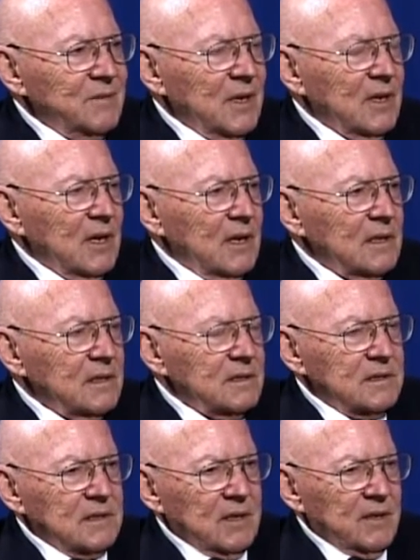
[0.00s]
Regardless.
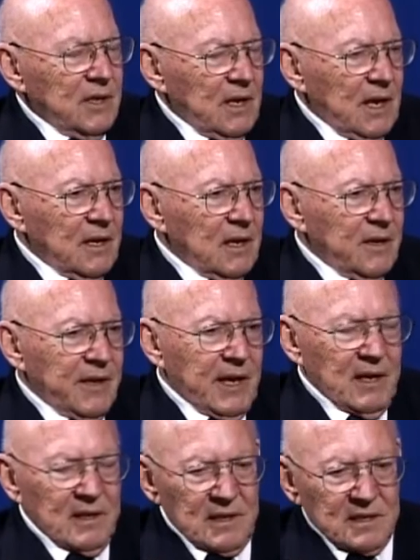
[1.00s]
And
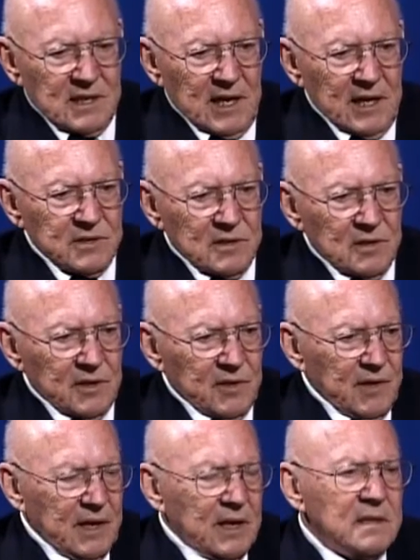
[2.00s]
these guys are looking
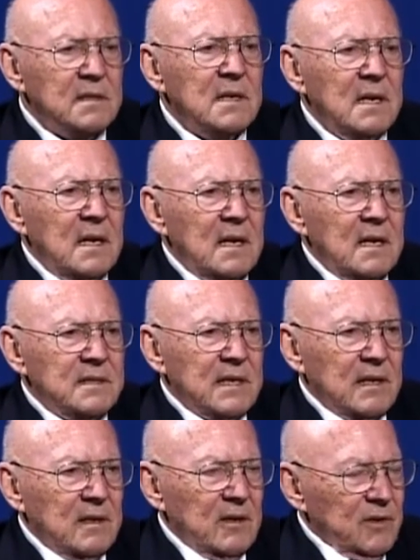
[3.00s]
around and
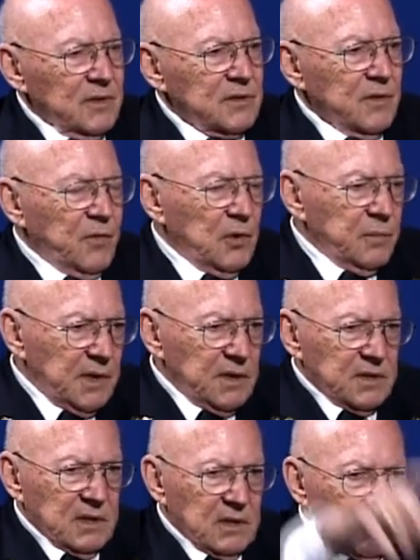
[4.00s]
say, just a few
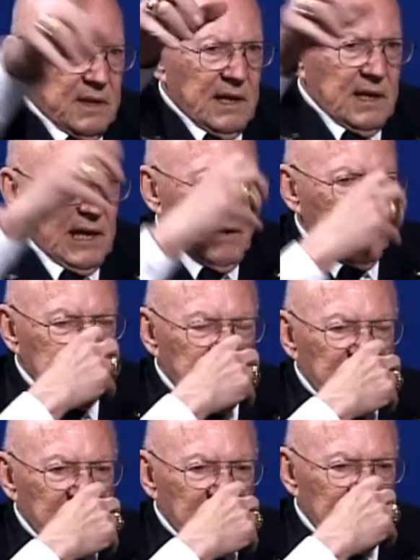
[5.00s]
minutes ago, that guy was up
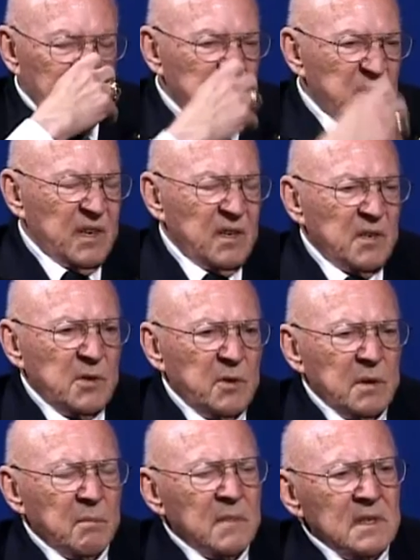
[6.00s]
there, and I was trying to shoot
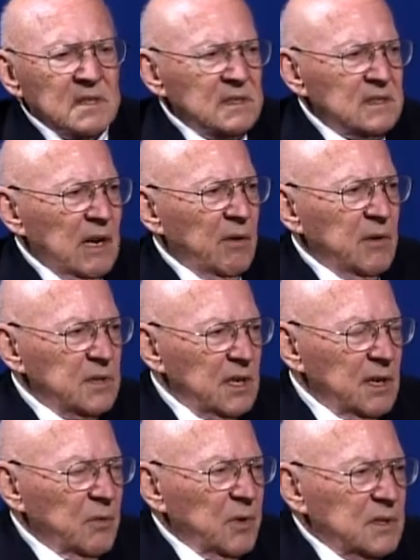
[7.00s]
him. Now he's
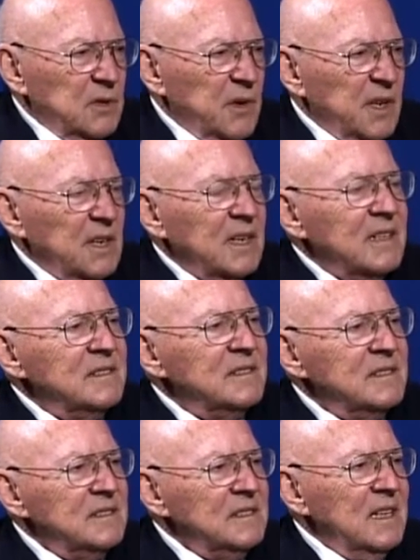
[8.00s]
here. What's going on?
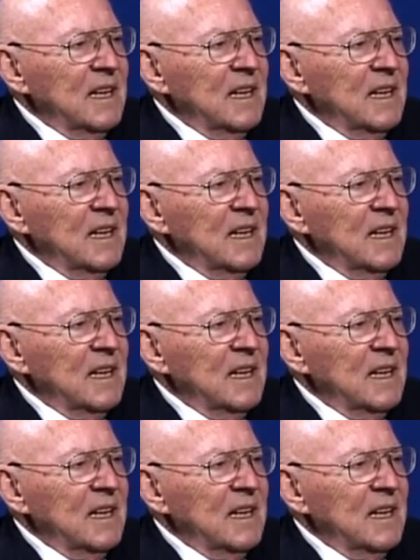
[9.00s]
Mm.